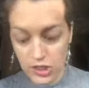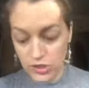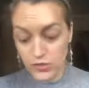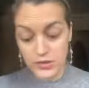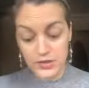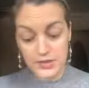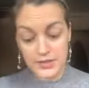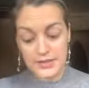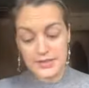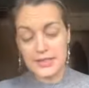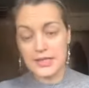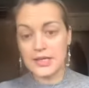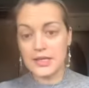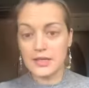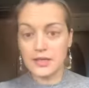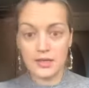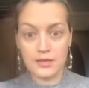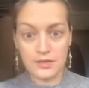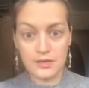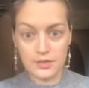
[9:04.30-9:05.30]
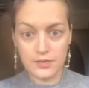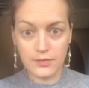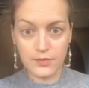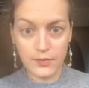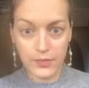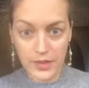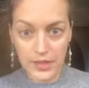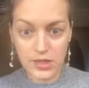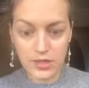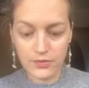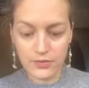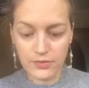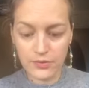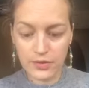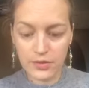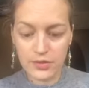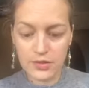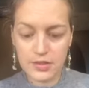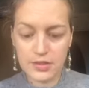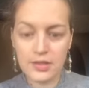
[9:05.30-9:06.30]
You can see it's a big
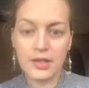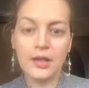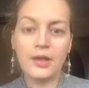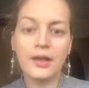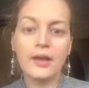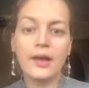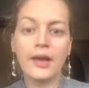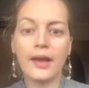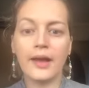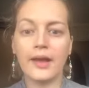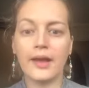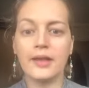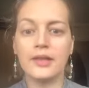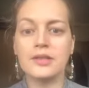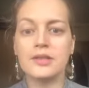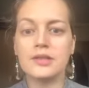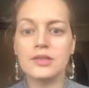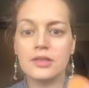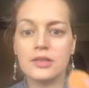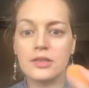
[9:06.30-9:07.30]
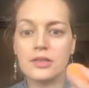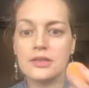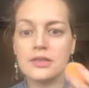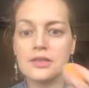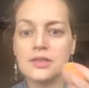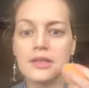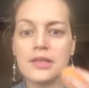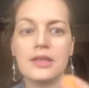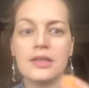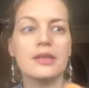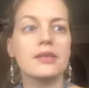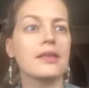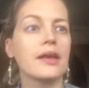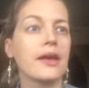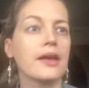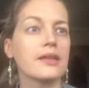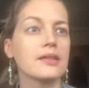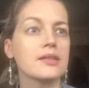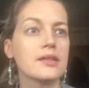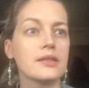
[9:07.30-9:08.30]
difference, and you can see
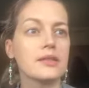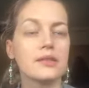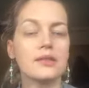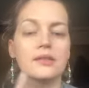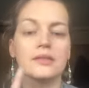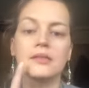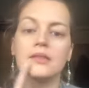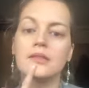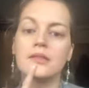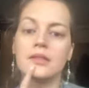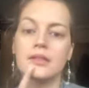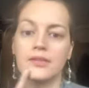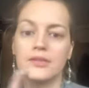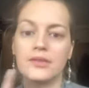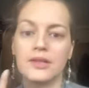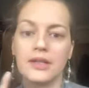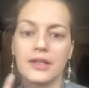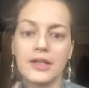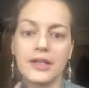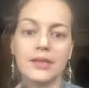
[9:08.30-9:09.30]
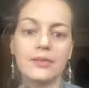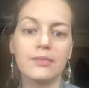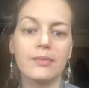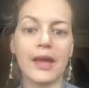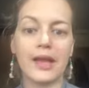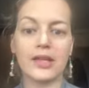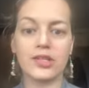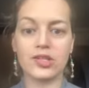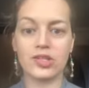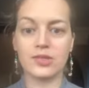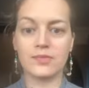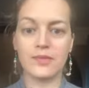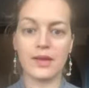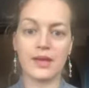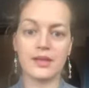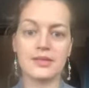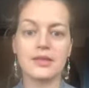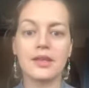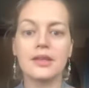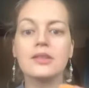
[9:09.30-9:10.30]
that it definitely matches my
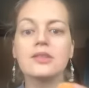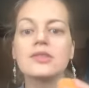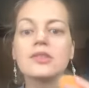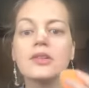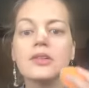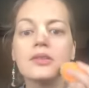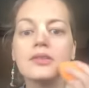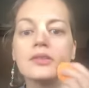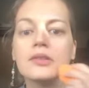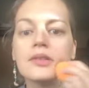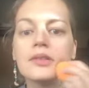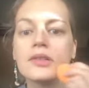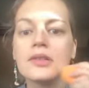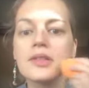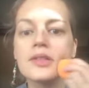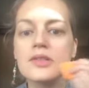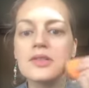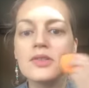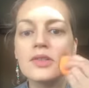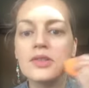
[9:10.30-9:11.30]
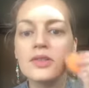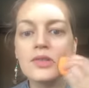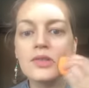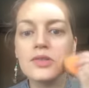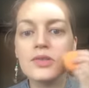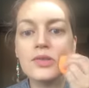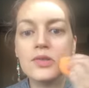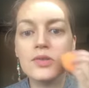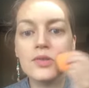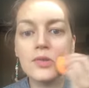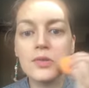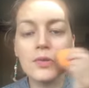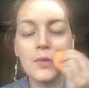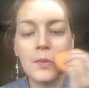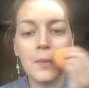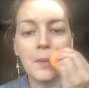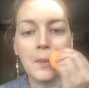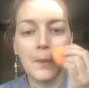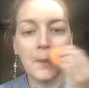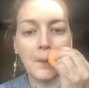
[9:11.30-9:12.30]
skin tone. It doesn't look too
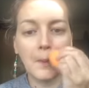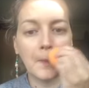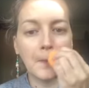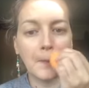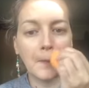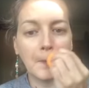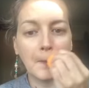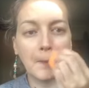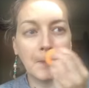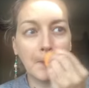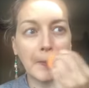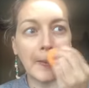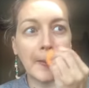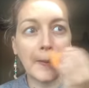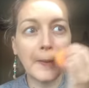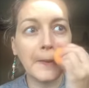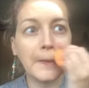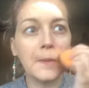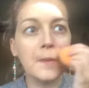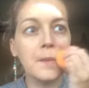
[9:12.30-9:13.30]
bad.